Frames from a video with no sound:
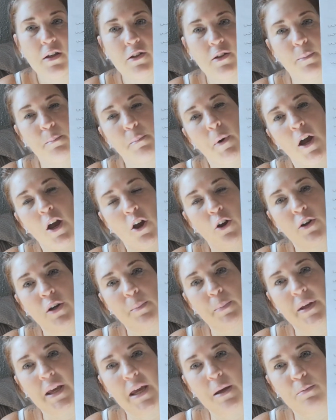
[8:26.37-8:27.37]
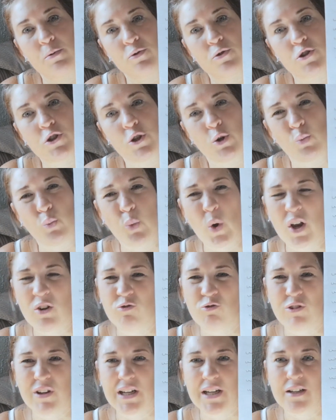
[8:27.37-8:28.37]
you might only be able to do
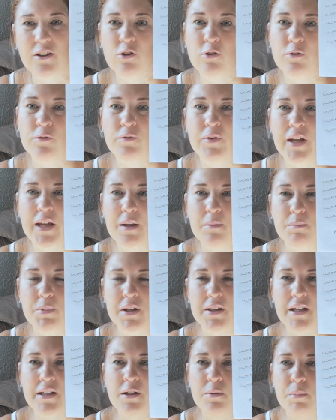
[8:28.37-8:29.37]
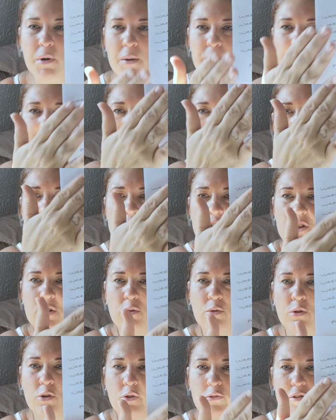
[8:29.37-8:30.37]
one really good thing, but then you might be able to
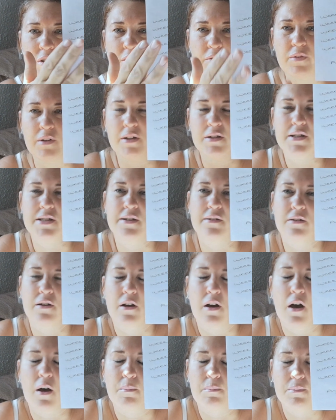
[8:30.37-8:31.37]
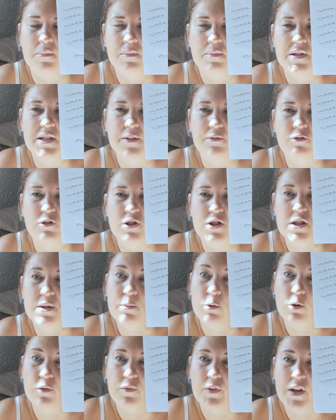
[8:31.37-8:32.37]
do lots of di um, different
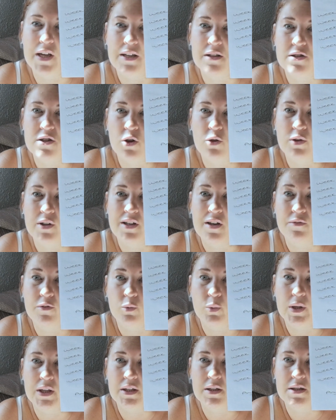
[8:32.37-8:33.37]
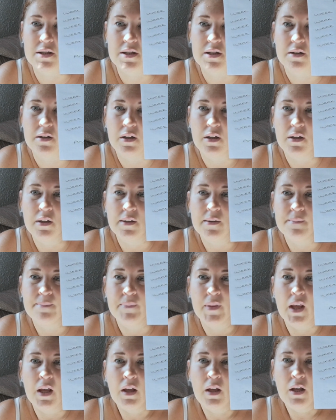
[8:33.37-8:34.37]
small things on the other weeks.
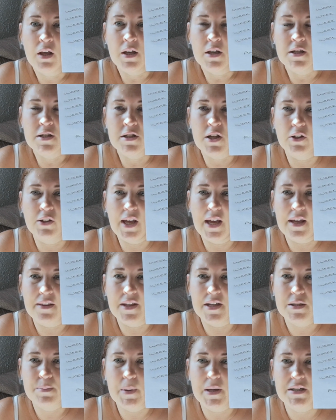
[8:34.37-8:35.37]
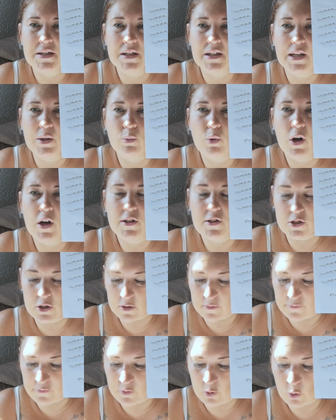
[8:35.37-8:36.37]
So yeah, that's basically what I
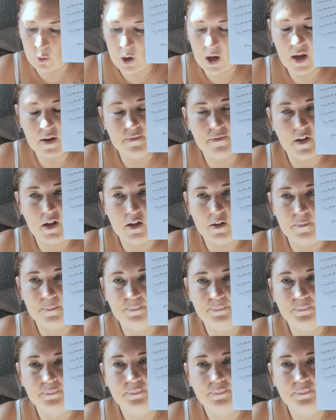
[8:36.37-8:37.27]
do for other.